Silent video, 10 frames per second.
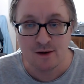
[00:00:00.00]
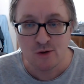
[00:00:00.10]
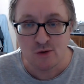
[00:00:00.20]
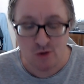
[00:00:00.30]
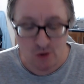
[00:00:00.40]

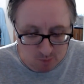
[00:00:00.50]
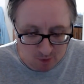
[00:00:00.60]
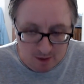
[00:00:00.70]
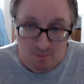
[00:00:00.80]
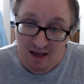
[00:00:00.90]
So
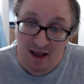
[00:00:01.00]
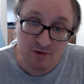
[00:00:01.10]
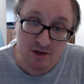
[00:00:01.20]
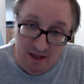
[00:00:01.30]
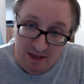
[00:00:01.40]
by me
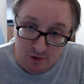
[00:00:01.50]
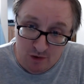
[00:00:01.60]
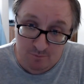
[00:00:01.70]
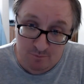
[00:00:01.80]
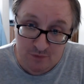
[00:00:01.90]
having
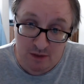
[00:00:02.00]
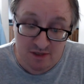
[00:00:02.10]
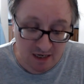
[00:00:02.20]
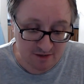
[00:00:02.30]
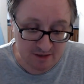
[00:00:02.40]
this and
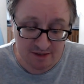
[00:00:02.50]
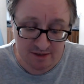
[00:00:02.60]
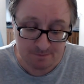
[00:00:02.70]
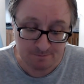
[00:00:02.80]
testing it,